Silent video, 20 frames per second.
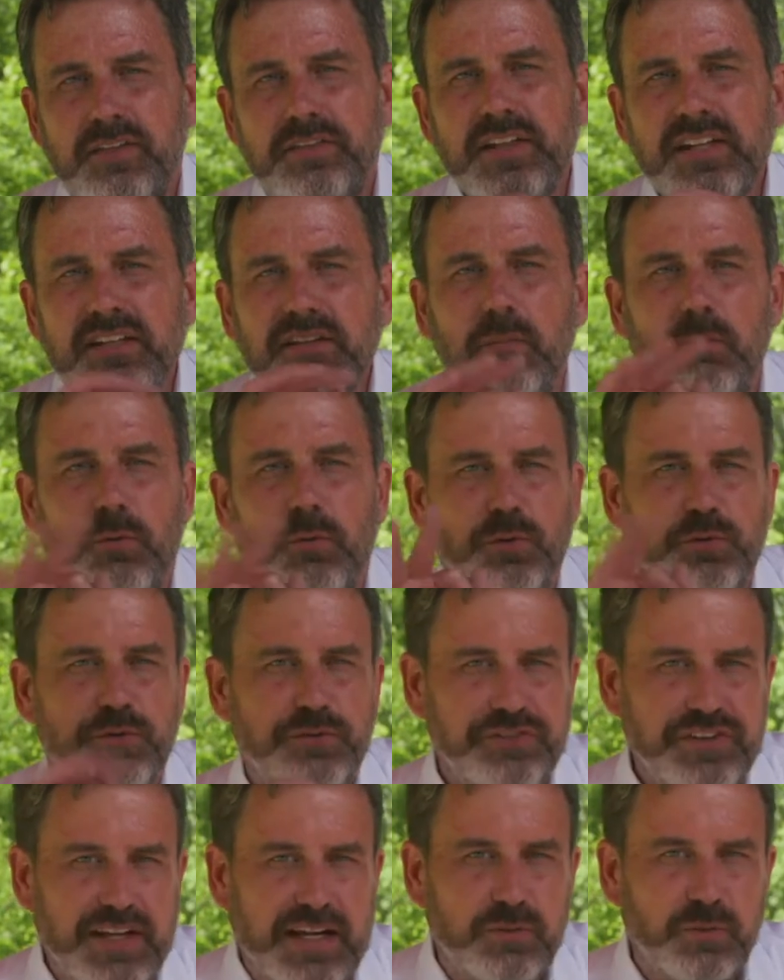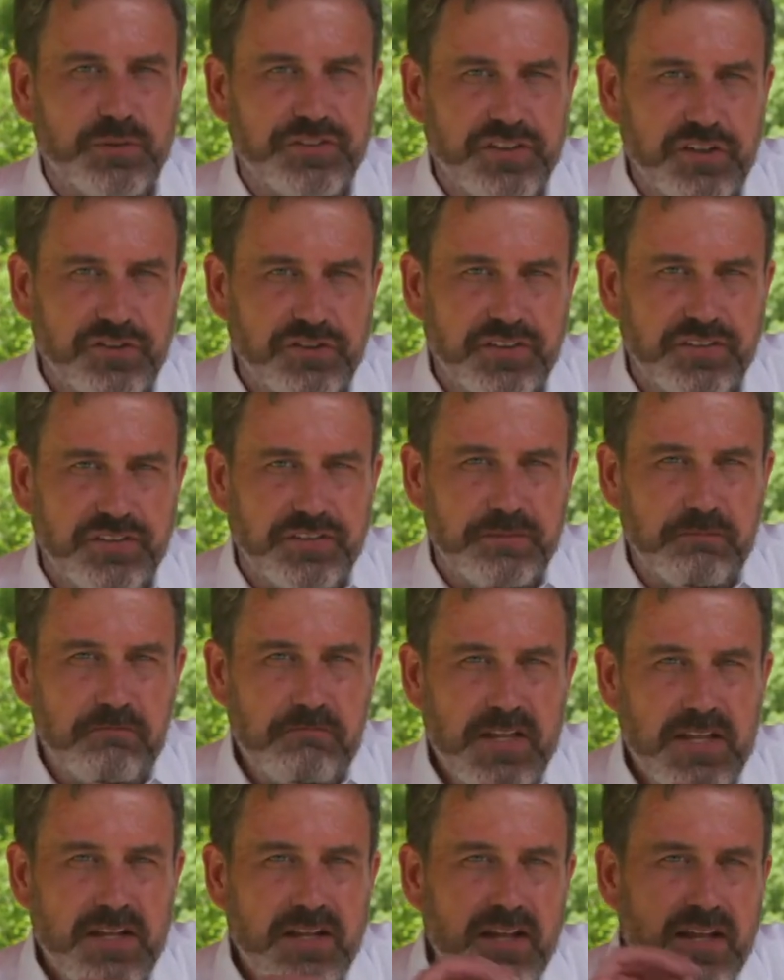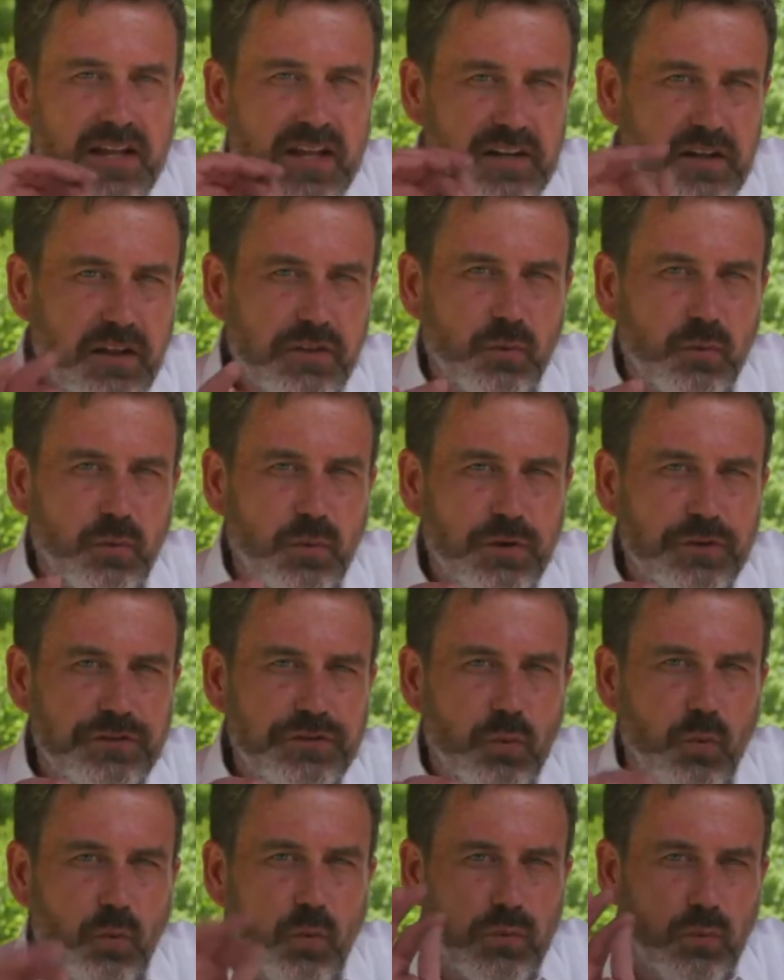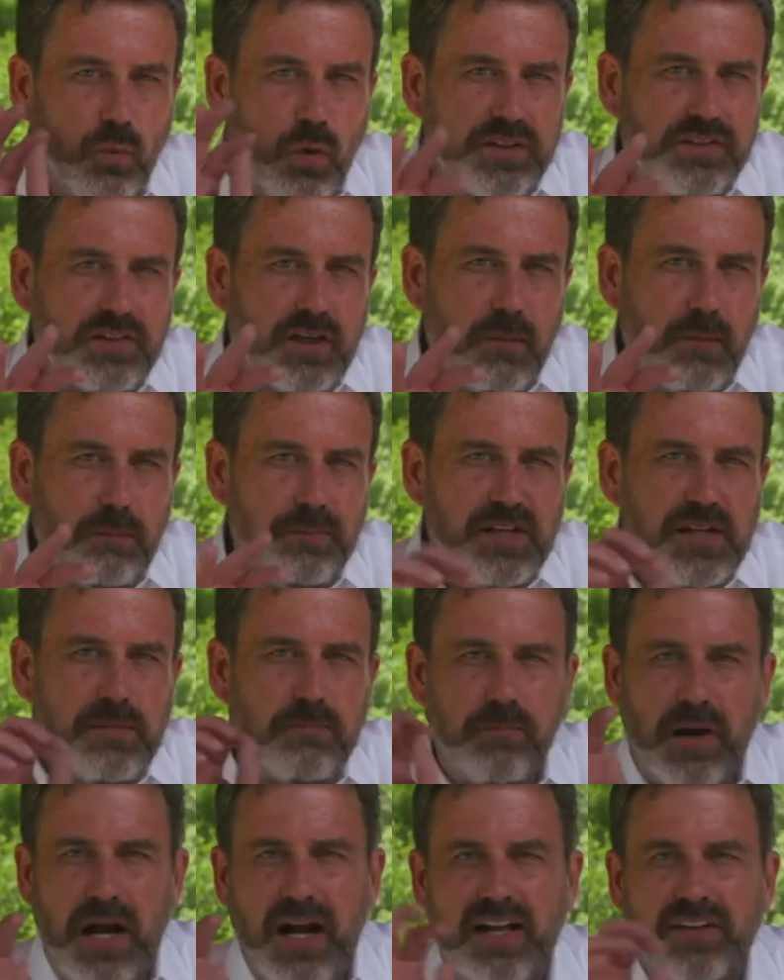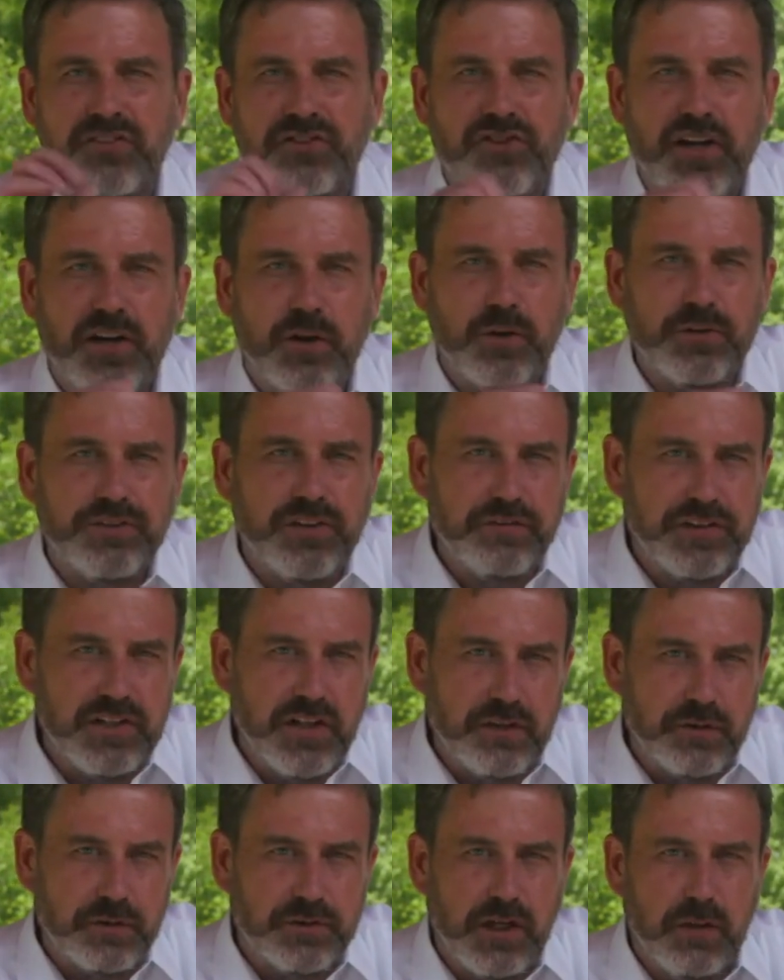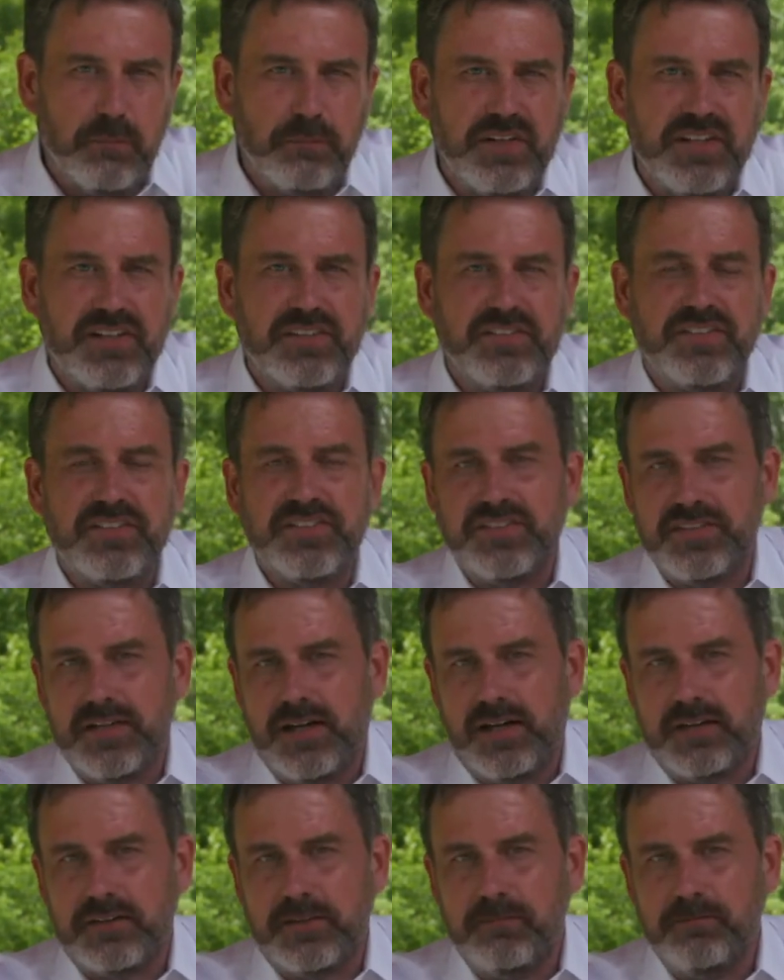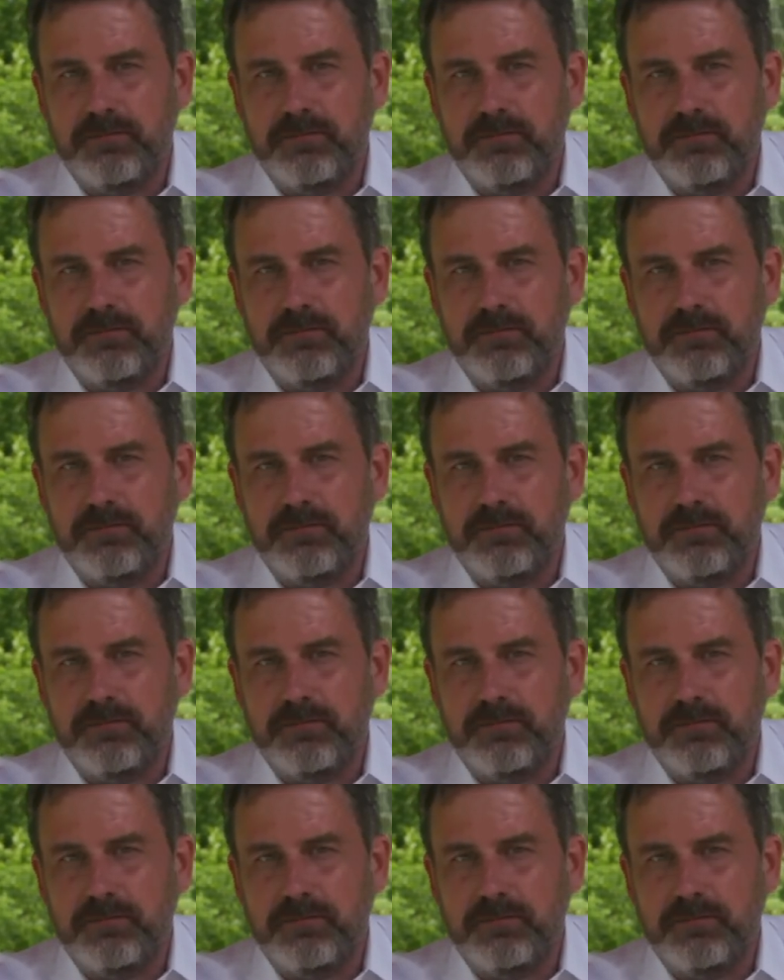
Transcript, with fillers: Think mergers and acquisitions. In other words, when one company buys shares of another company's stock.